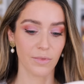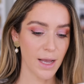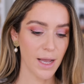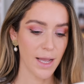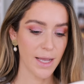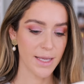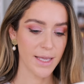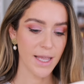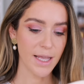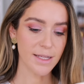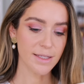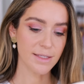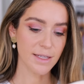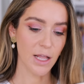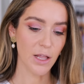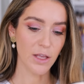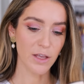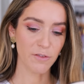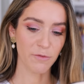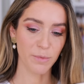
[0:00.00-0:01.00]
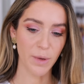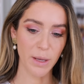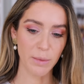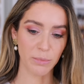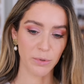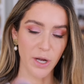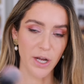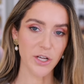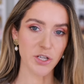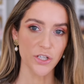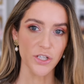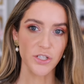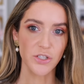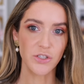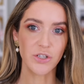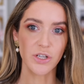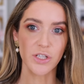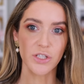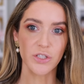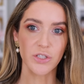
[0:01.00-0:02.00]
I can't tell if my brush
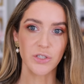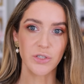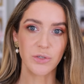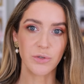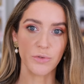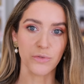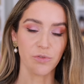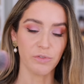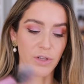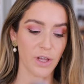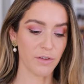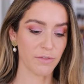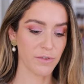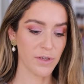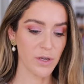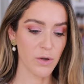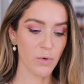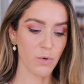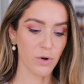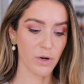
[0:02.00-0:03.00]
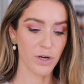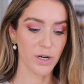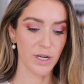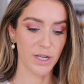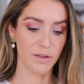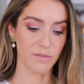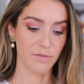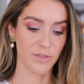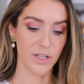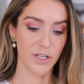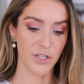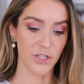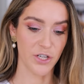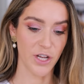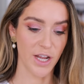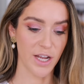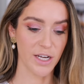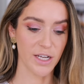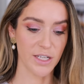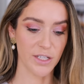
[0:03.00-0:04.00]
is just too fluffy or if the
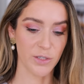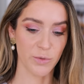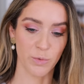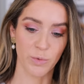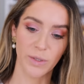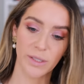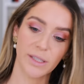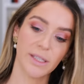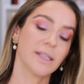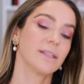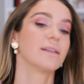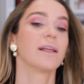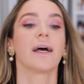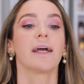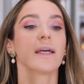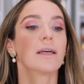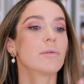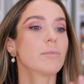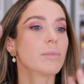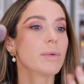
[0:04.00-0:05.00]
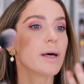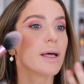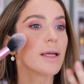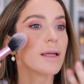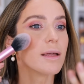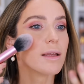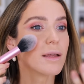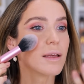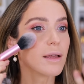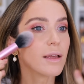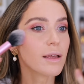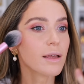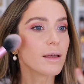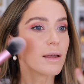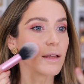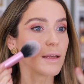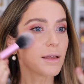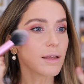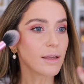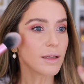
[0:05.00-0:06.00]
shade is really light, but
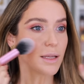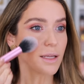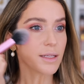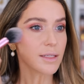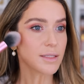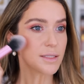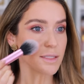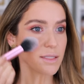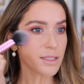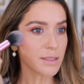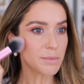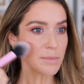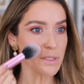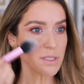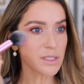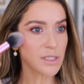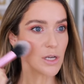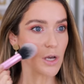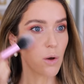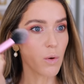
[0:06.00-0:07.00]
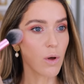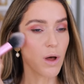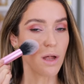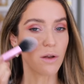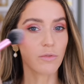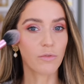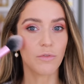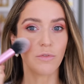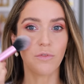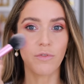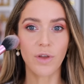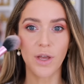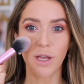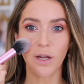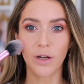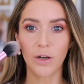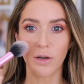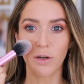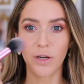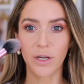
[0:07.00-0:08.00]
it seems to go on
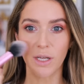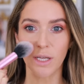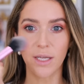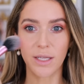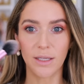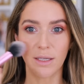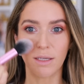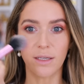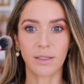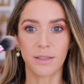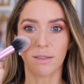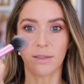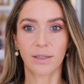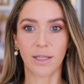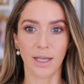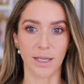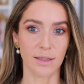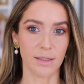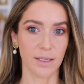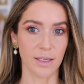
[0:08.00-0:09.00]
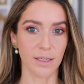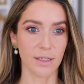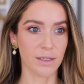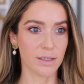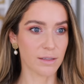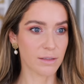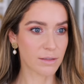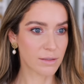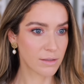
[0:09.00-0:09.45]
very lightly.